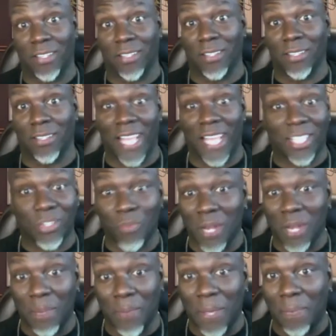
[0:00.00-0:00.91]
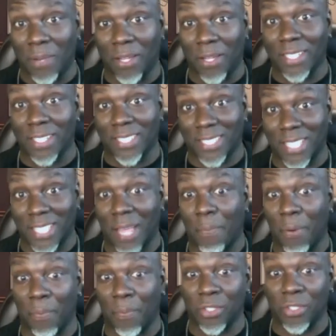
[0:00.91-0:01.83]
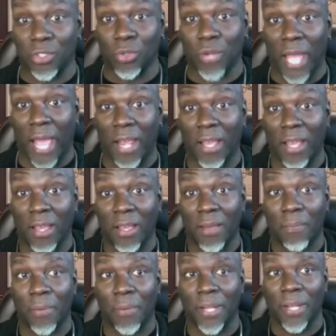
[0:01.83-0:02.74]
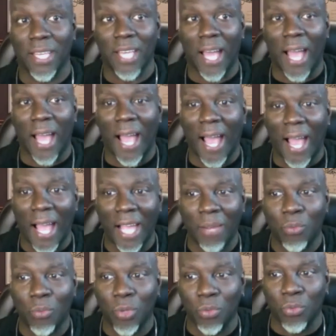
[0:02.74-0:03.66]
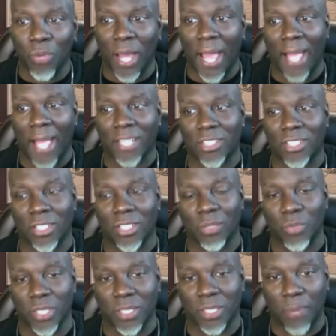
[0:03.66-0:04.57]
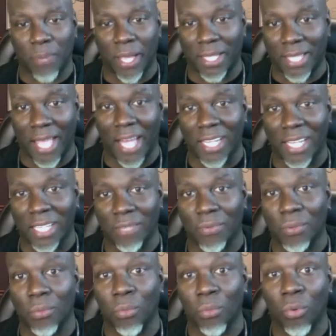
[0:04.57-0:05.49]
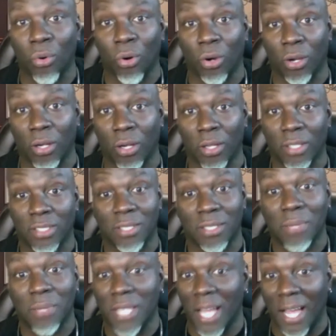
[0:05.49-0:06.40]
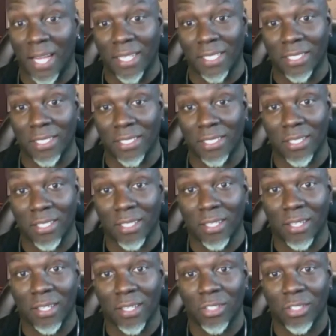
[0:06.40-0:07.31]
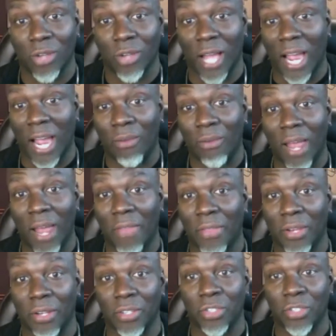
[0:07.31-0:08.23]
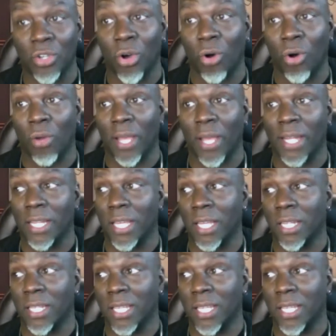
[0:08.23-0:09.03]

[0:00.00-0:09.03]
Not too many people are gonna step up and do that. But I would actually respect that even more, to be yeah. honest. You know, yeah. I rather know an, an